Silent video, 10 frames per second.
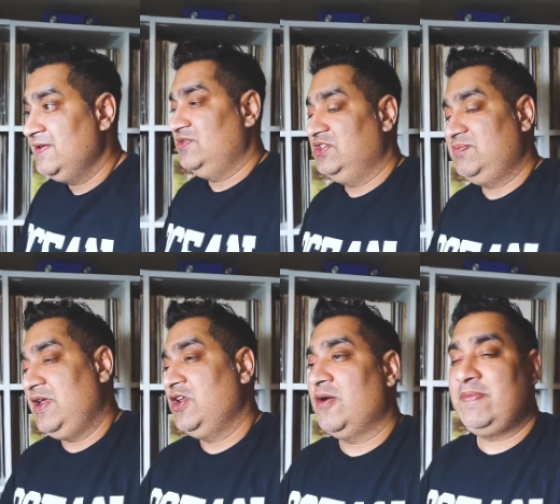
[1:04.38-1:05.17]
this
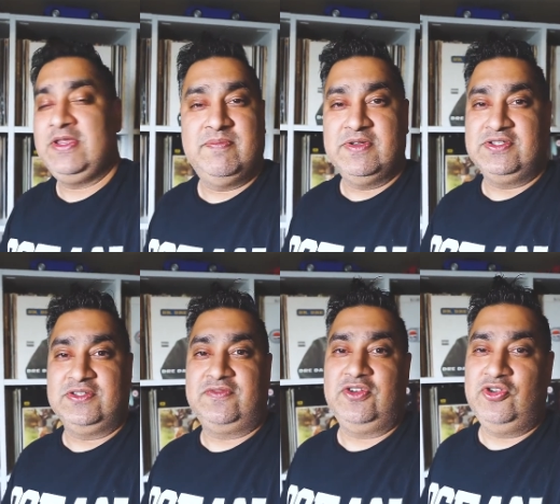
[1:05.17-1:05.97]
may not be the
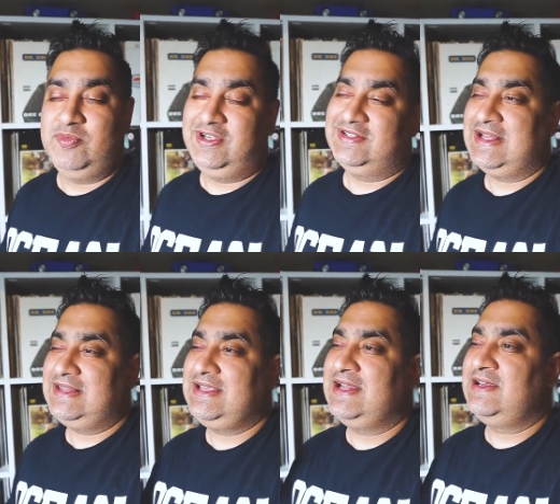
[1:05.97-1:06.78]
business for you because
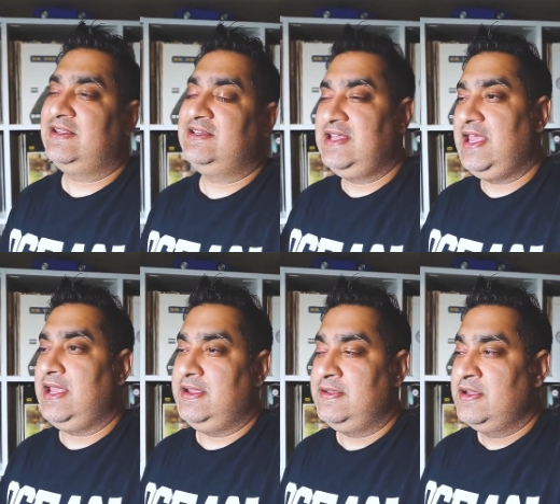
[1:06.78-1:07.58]
at the end of the
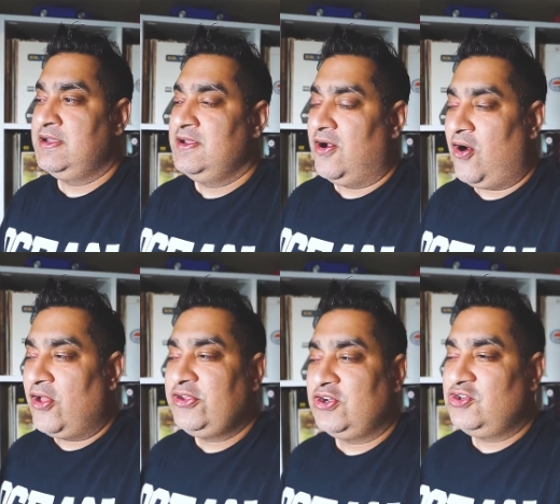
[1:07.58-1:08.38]
day,
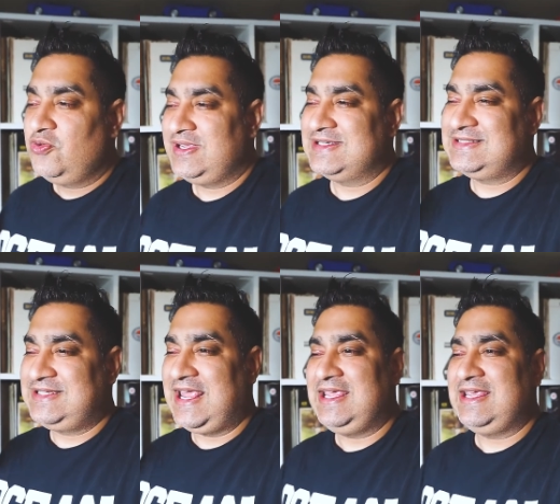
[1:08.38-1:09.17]
all you're doing is
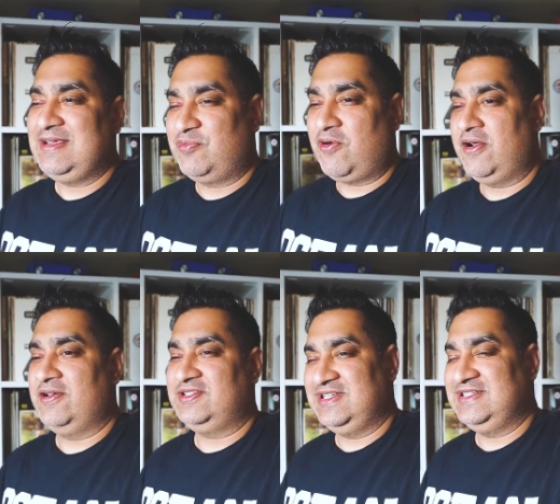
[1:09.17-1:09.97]
taking
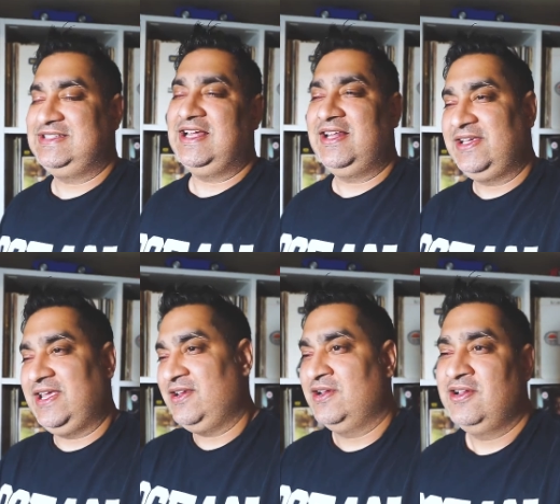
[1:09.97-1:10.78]
products and selling
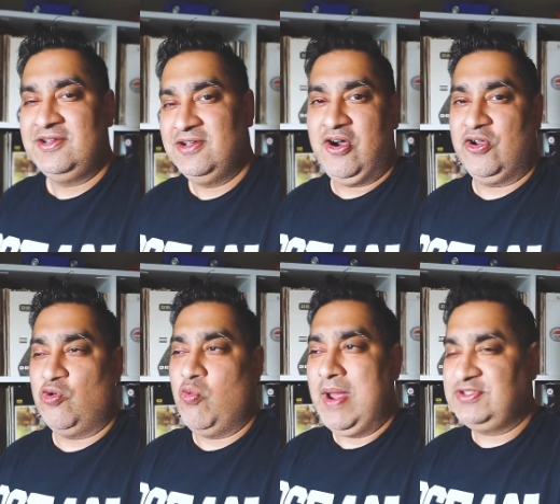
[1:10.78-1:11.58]
it on a
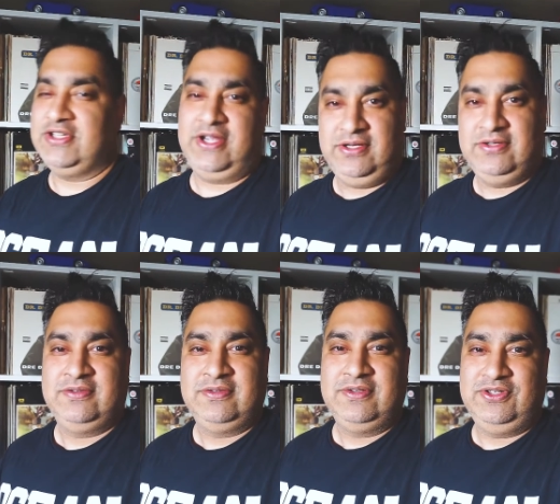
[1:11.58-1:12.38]
website.
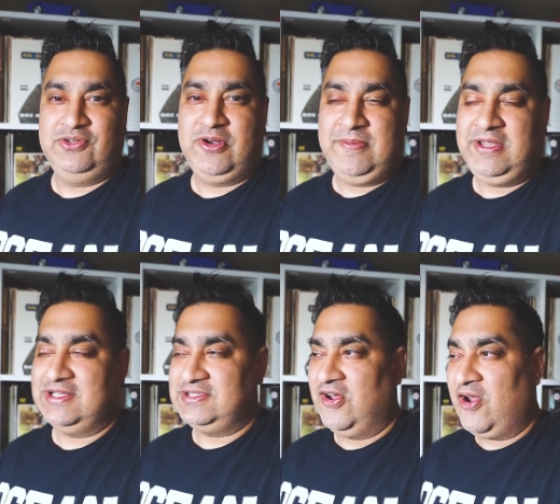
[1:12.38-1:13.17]
You know what I mean?
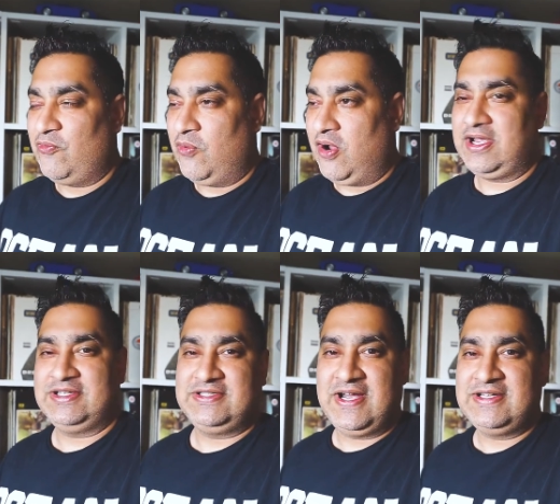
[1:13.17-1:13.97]
It's not
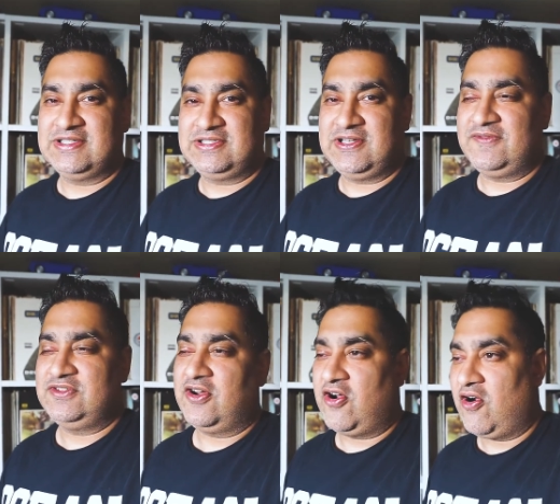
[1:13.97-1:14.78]
rocket science. The stuff's
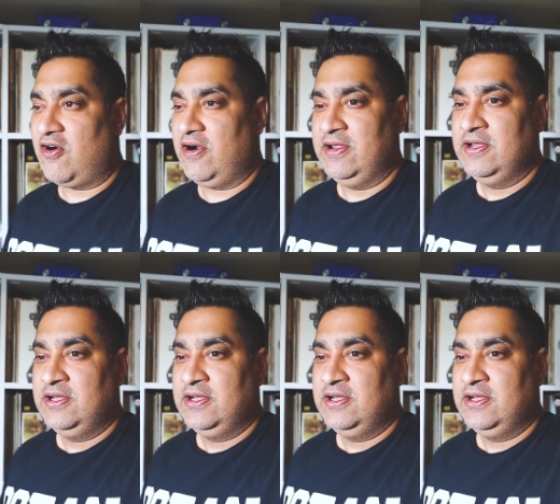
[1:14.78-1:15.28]
not hard.